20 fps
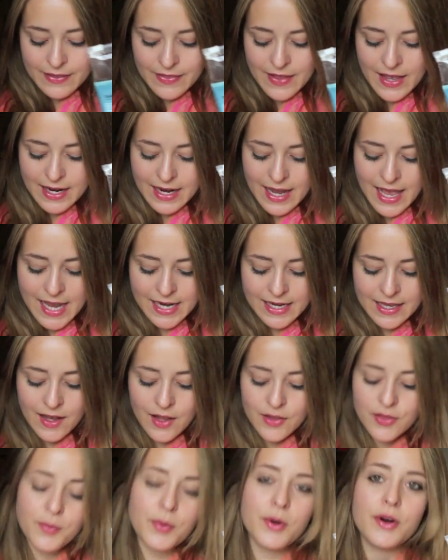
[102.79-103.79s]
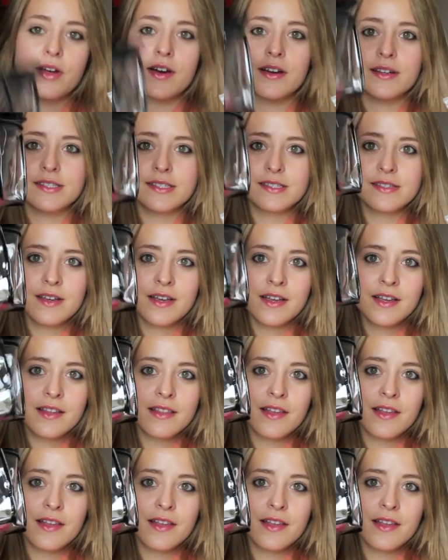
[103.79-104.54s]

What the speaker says: and then any other products